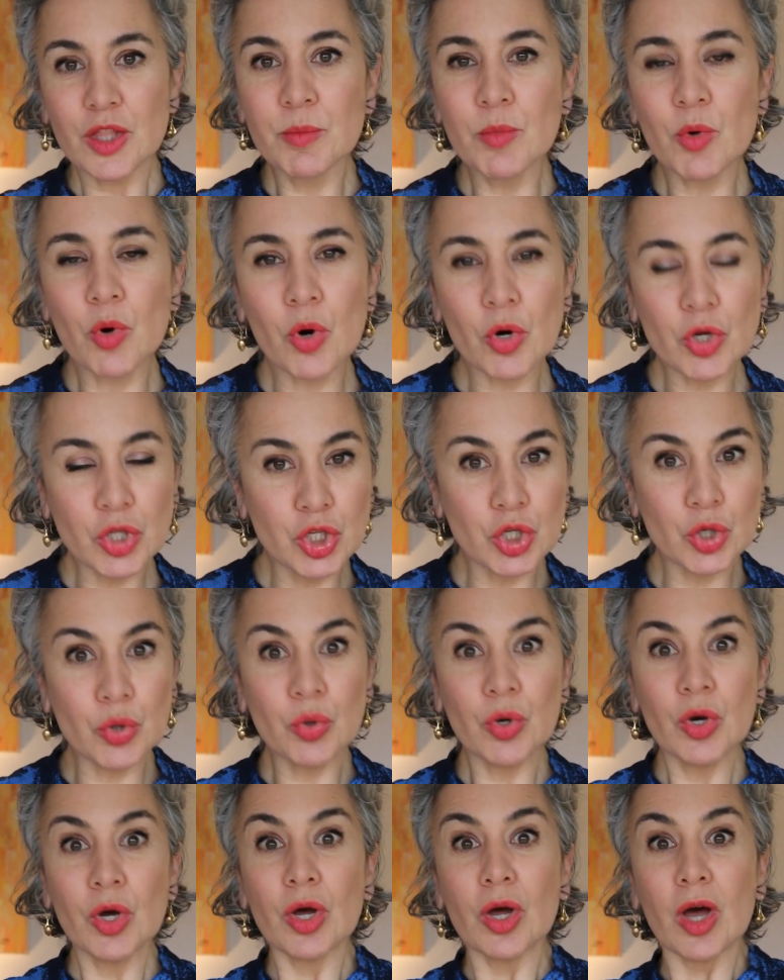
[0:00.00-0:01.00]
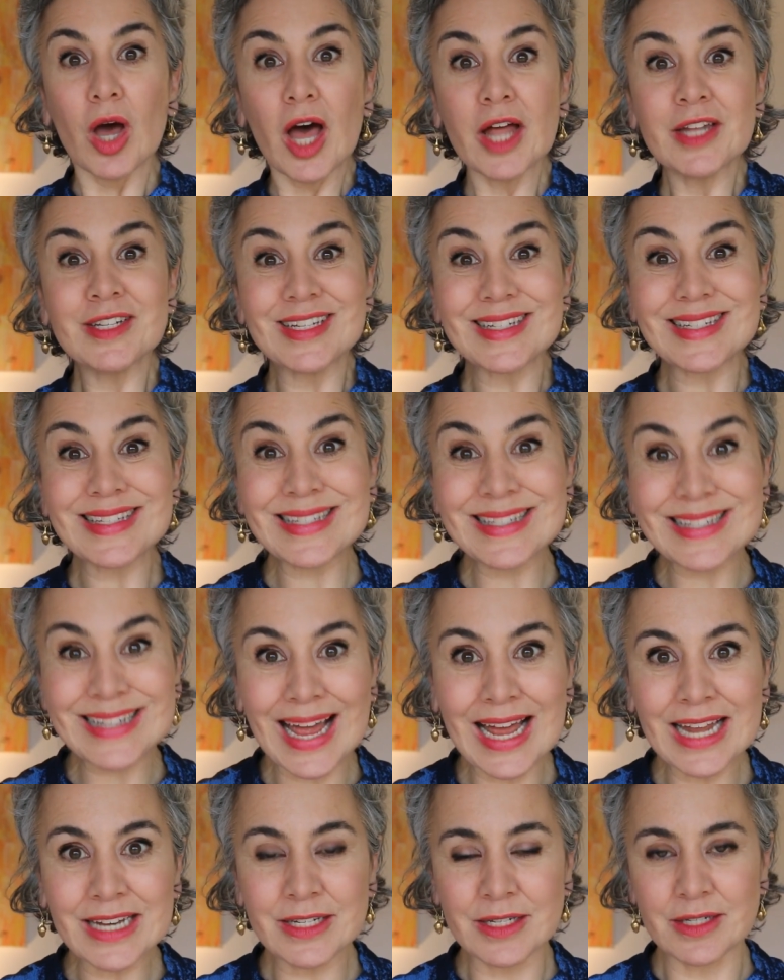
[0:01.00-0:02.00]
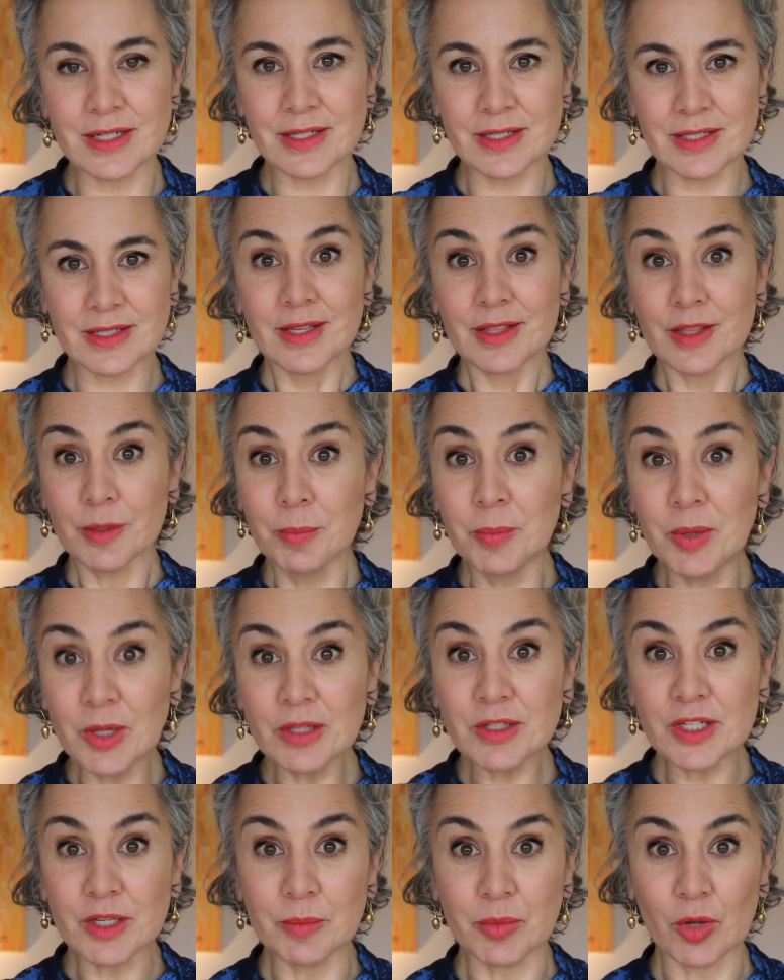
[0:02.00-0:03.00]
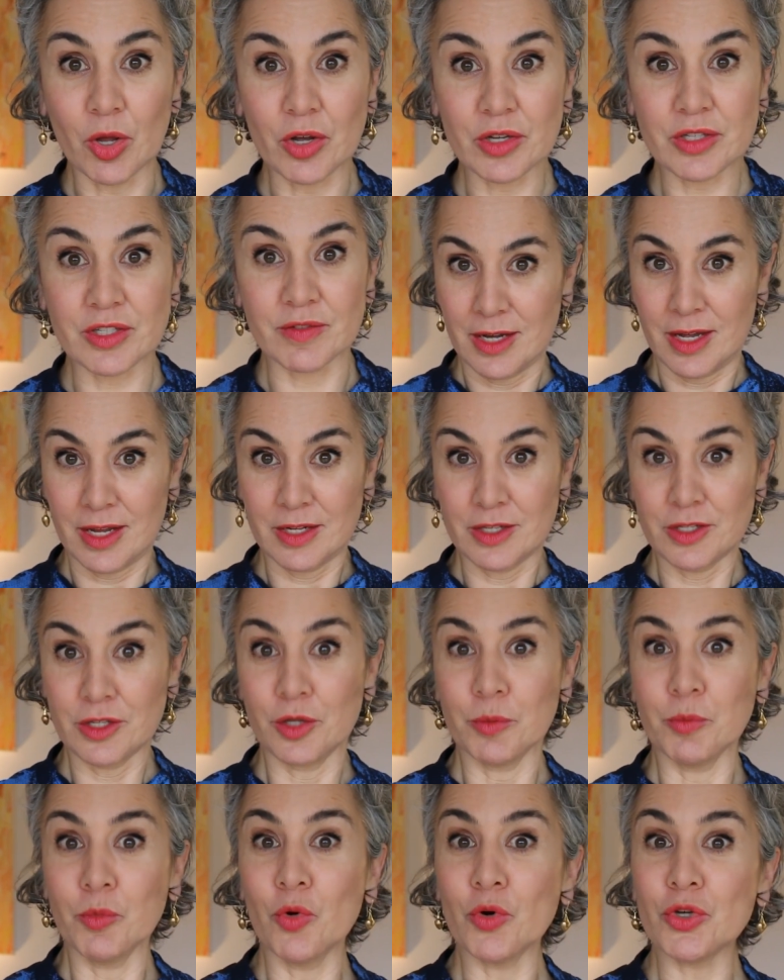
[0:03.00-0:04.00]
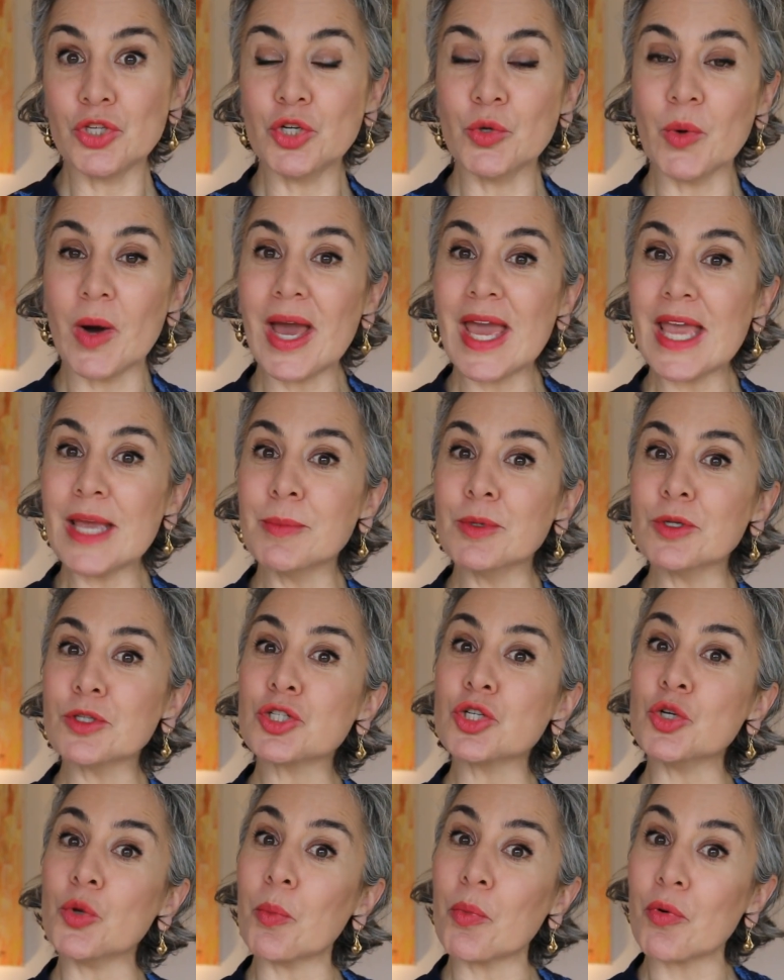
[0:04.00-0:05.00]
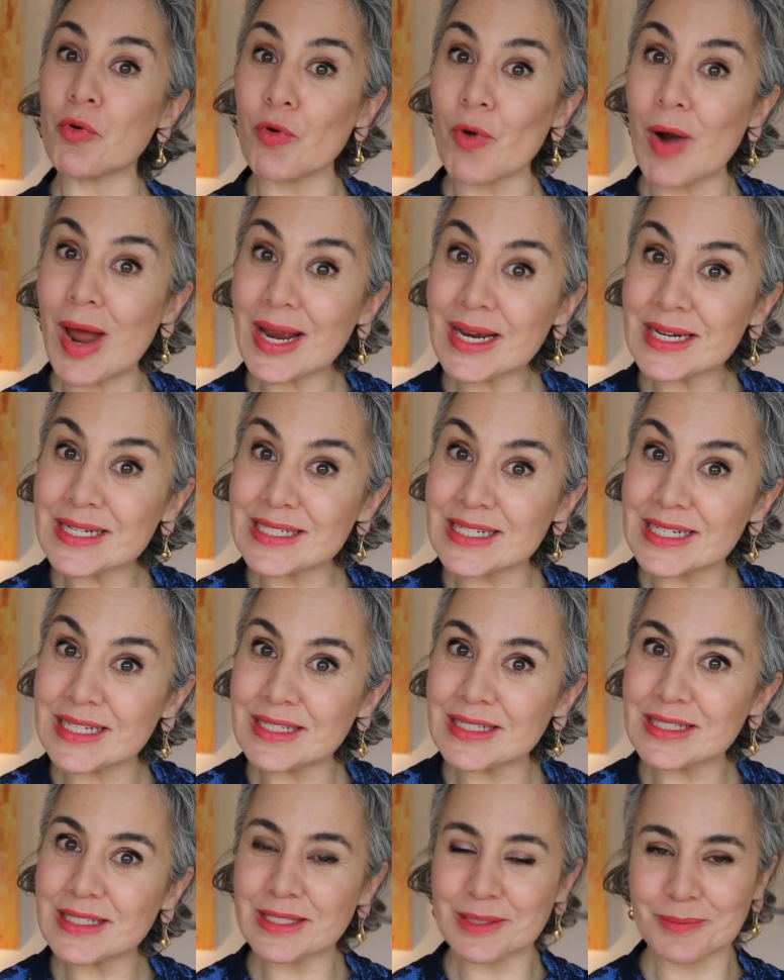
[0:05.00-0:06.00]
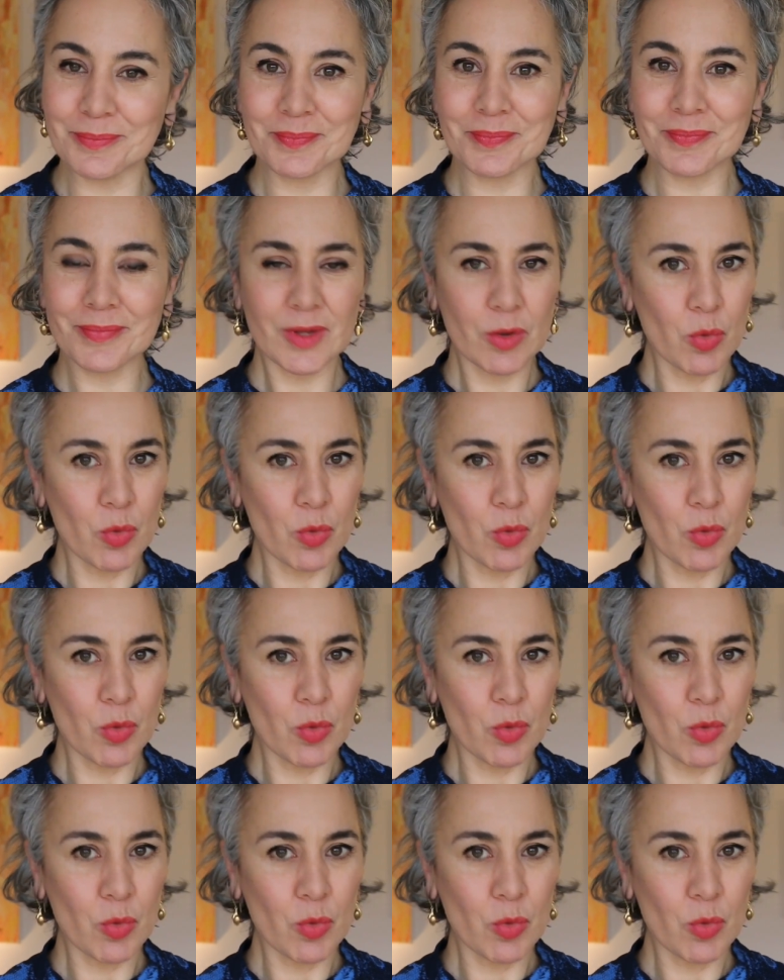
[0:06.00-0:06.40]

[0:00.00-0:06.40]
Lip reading: the more you understand the building blocks and the more you are able to practice,